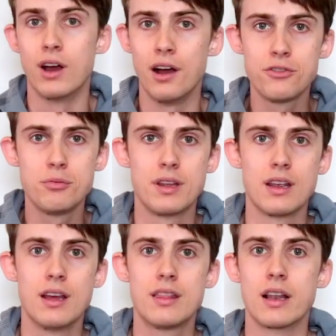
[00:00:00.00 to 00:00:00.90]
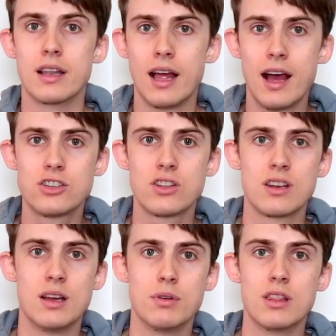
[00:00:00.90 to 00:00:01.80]
you're unfamiliar, the larger the
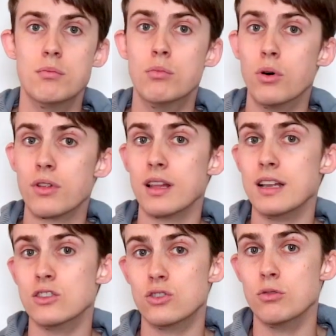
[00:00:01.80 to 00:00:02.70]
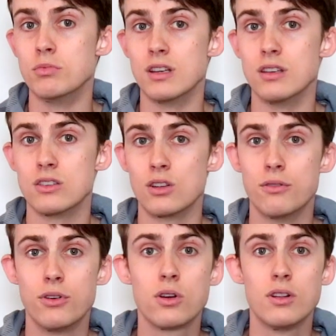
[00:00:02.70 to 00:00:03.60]
number, the more the lens zooms in. So a
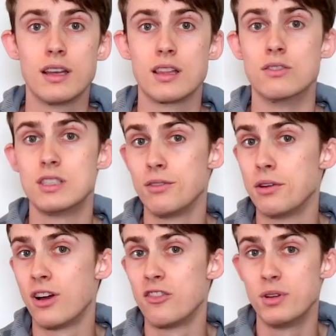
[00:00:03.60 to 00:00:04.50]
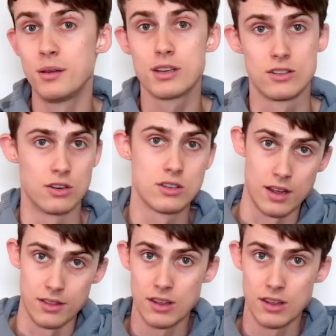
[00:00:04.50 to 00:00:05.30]
focal length of 75mm looks like